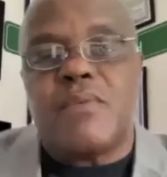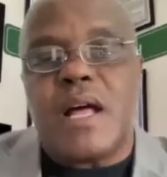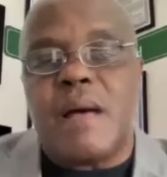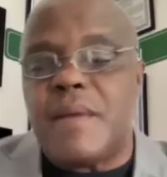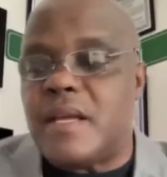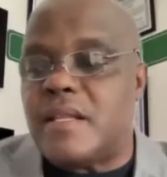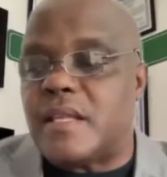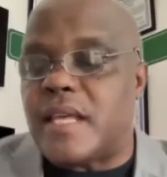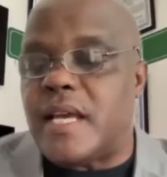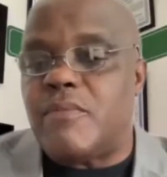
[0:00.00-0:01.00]
I mean, the
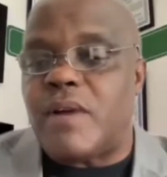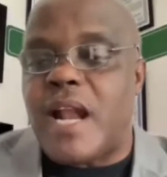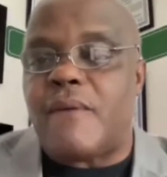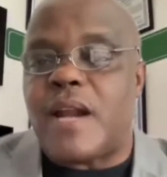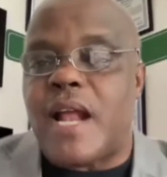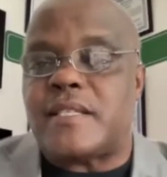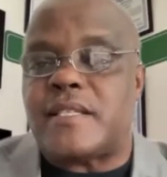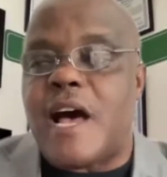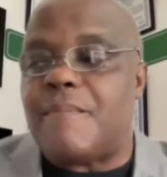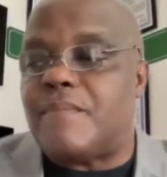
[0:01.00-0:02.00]
thing when I
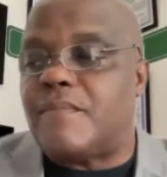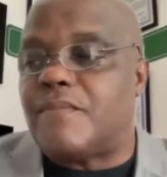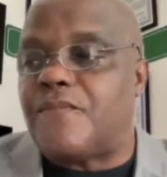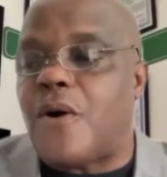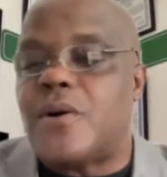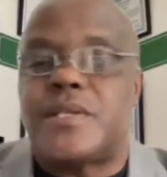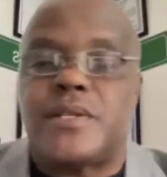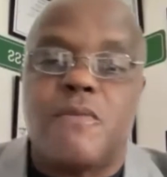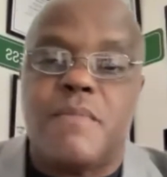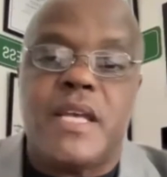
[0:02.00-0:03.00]
stopped
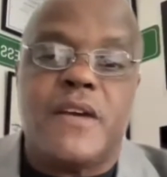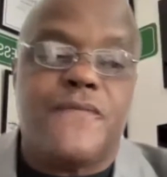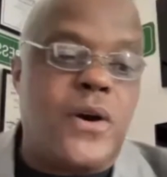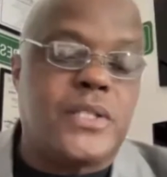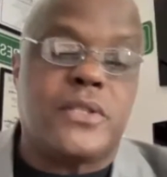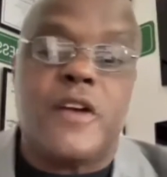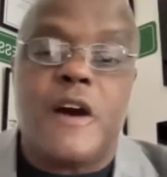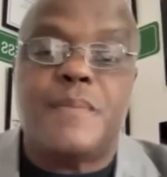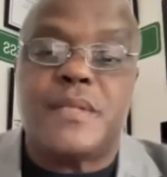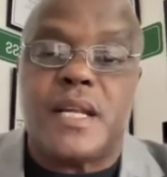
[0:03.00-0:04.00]
focusing on me and focusing on
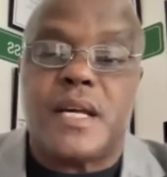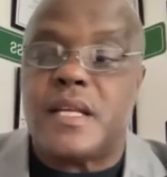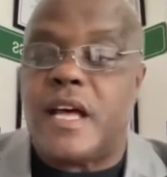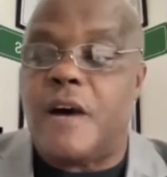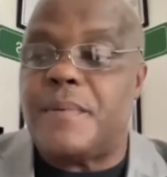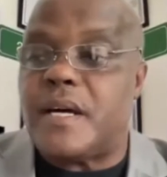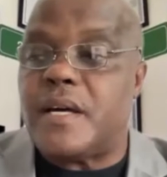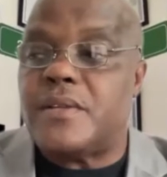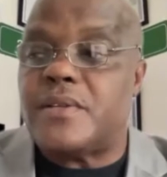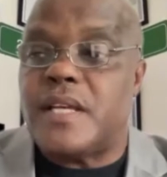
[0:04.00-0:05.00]
helping
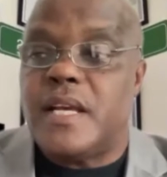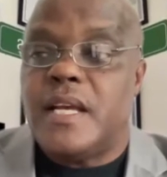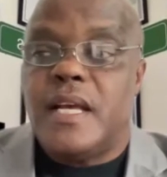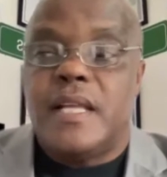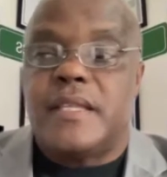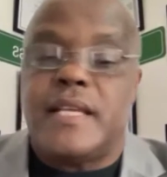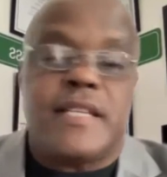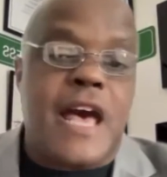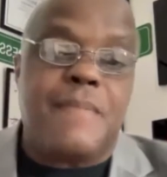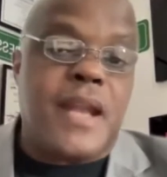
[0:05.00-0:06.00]
others, things
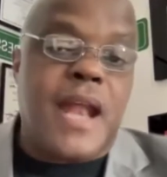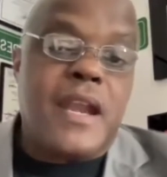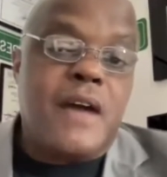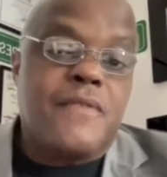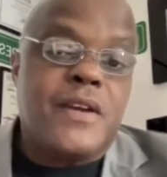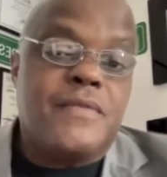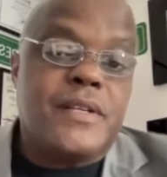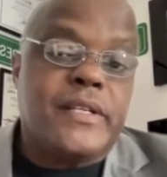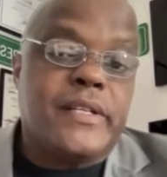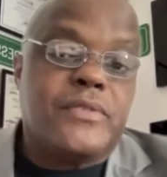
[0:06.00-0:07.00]
happened that I never
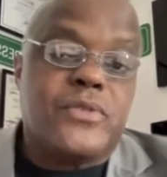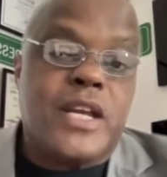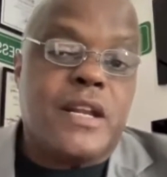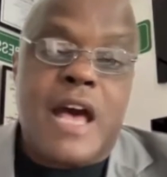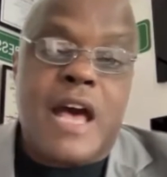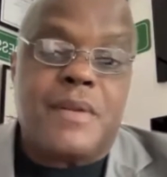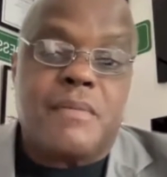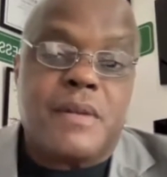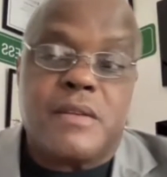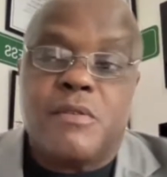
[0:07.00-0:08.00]
even could have dreamed happened.
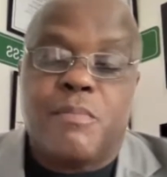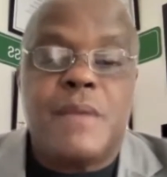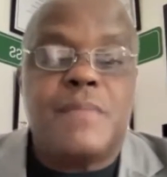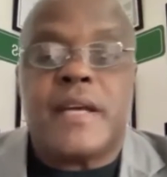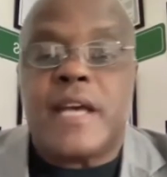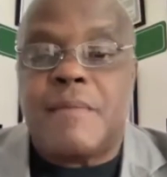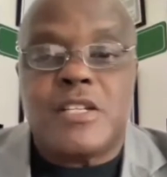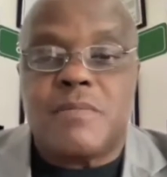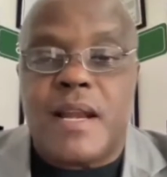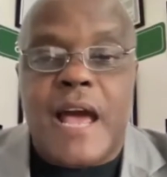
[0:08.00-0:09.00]
You know, people came
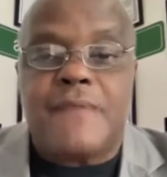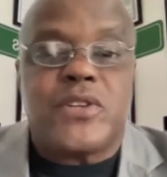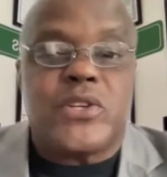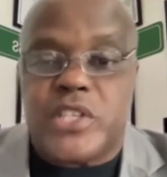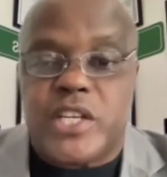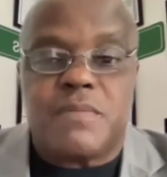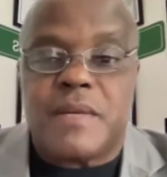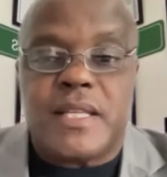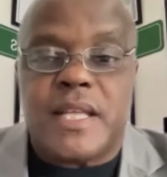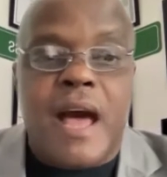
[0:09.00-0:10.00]
into my life to assist
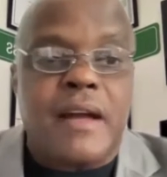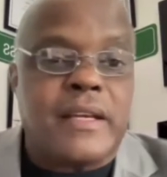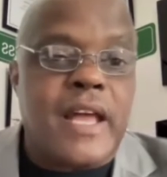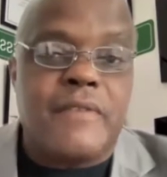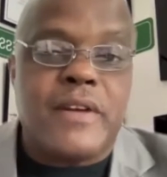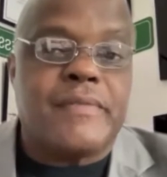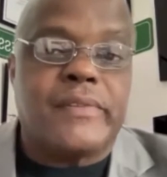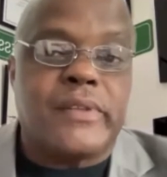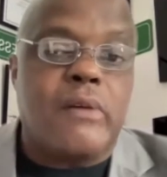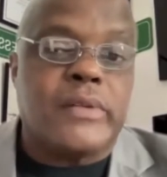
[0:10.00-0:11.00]
me that I never even
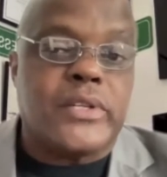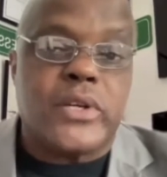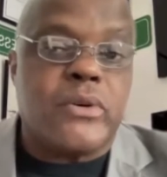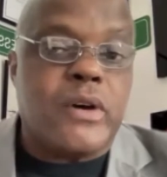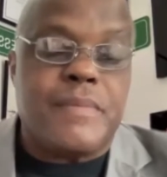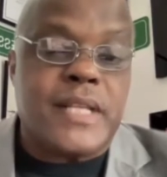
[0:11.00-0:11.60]
thought would show up.